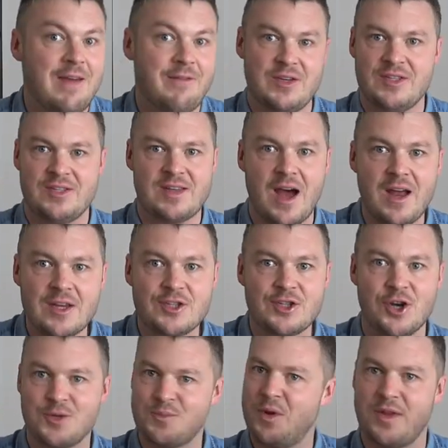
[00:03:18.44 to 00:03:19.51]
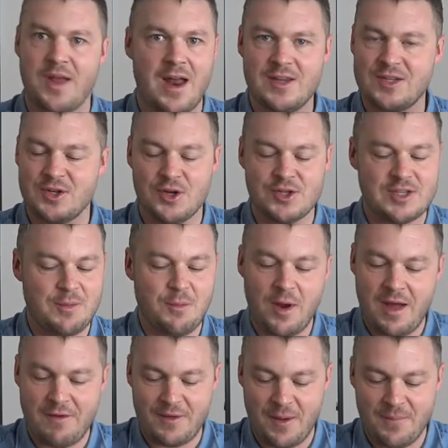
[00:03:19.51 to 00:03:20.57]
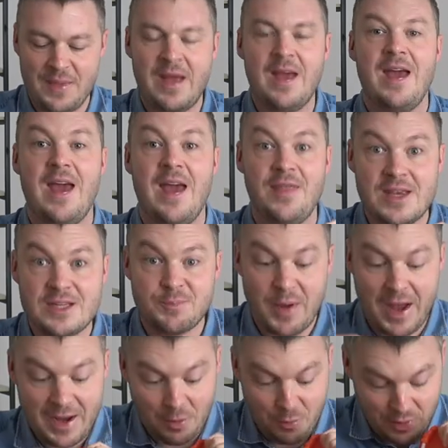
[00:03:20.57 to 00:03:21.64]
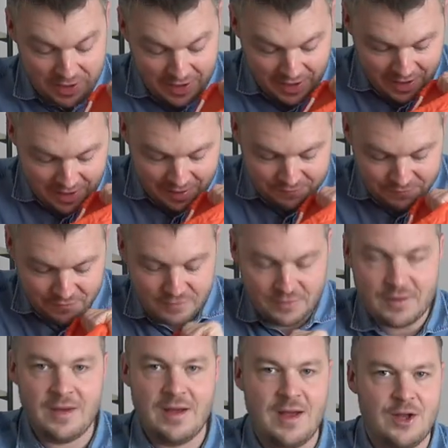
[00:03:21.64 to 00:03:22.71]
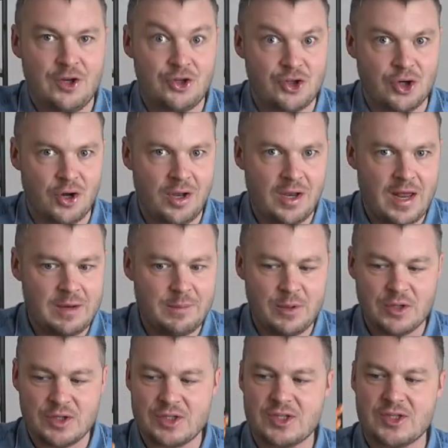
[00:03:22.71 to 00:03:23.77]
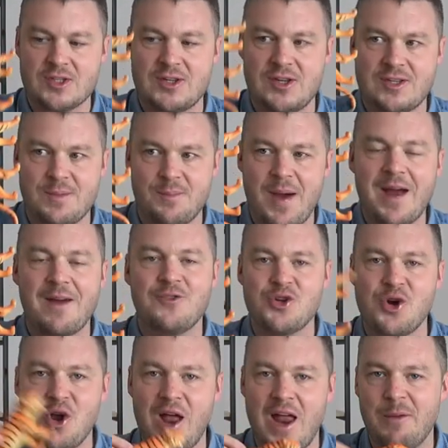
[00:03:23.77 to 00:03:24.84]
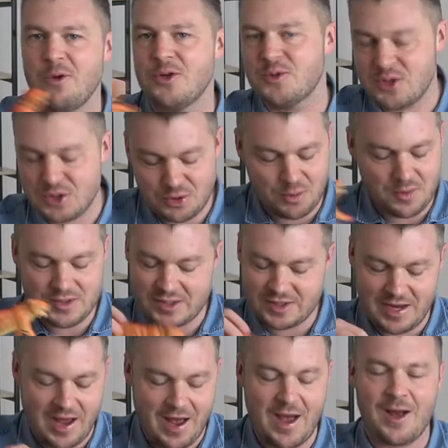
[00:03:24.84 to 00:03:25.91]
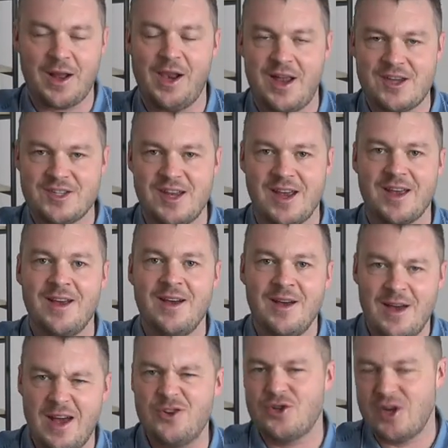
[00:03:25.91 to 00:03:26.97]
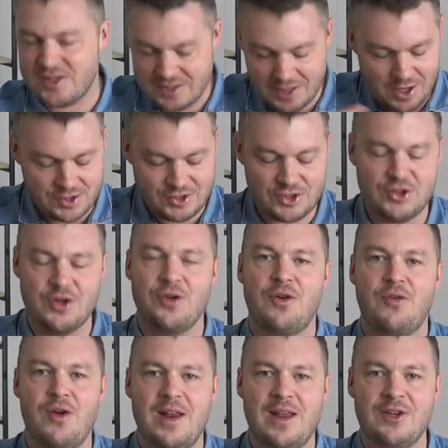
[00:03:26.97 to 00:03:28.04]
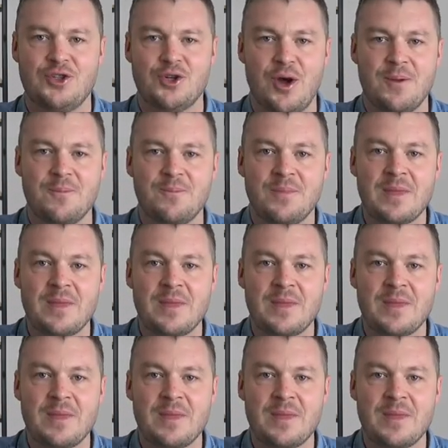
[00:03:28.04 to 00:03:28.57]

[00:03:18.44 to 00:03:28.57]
If it's dinosaurs, put dinosaurs in, whatever. In this bag, we have Jungle Animals. It's a bag of jungle animals. It's always uh, a classic interest that lots of children really enjoy.